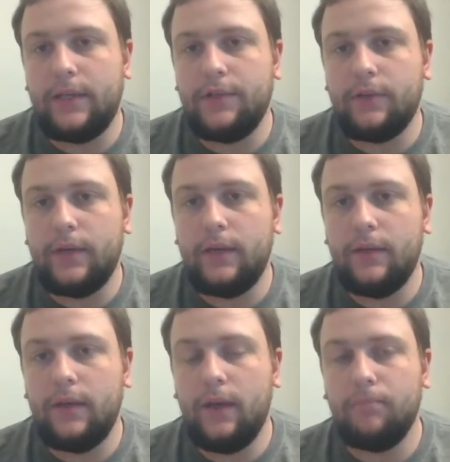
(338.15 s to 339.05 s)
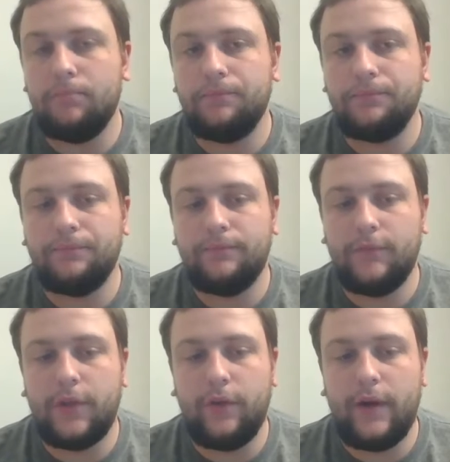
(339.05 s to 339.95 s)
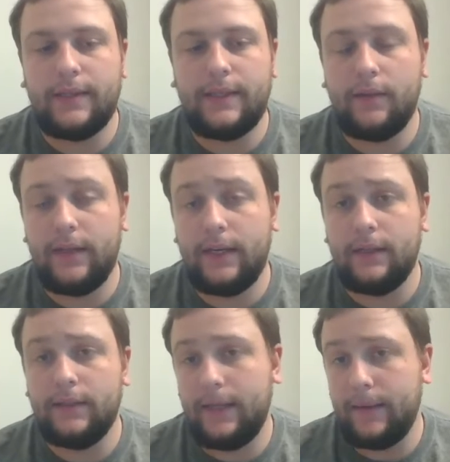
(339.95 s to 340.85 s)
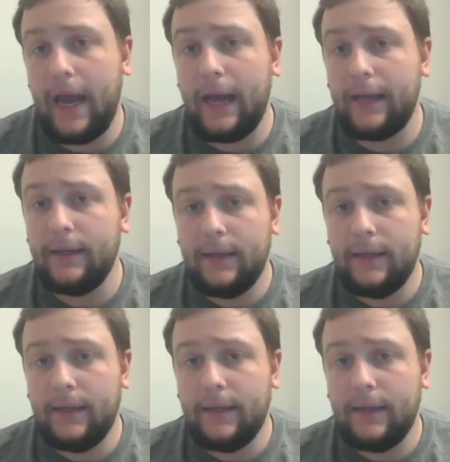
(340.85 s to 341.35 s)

injury to their ACL than a guy.